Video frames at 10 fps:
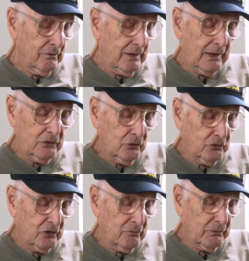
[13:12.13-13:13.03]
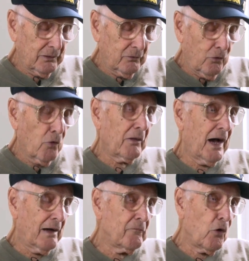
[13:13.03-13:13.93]
not Utah, but
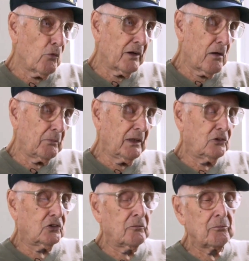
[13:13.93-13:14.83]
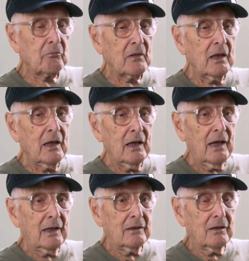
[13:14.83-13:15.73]
Omaha Beach,
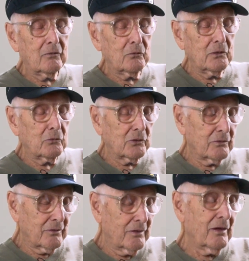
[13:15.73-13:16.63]
and we were